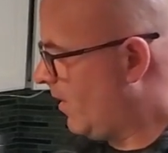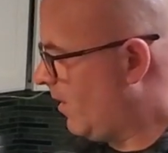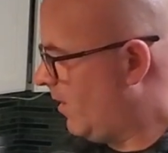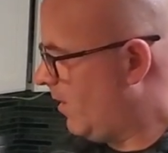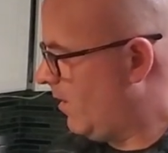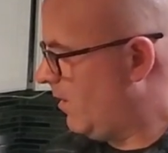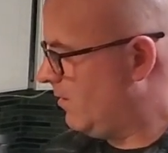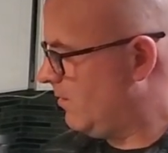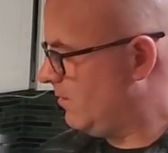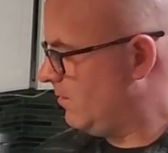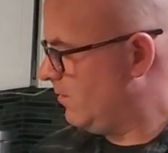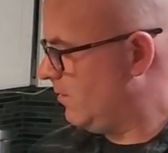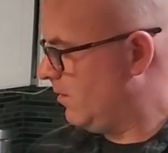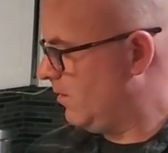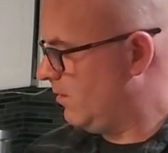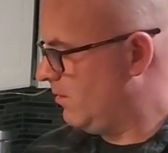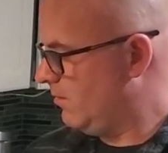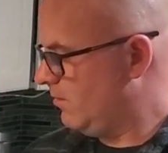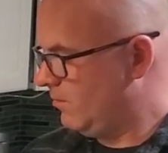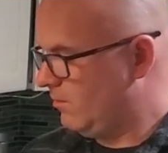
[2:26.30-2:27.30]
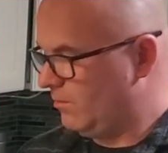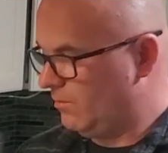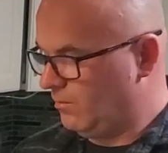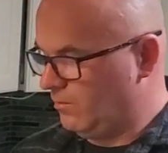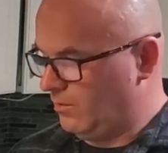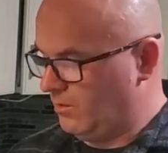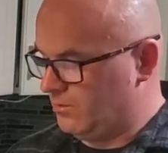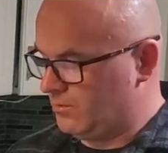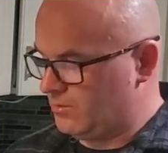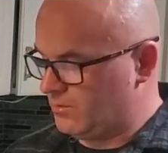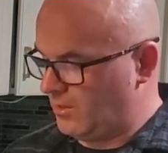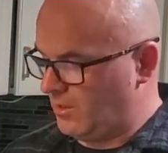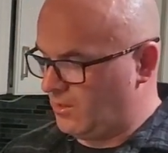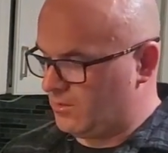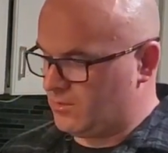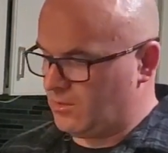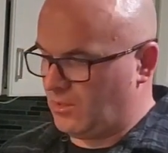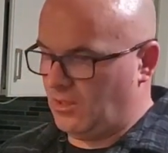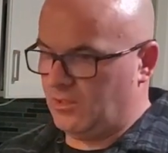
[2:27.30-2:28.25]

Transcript: And once that's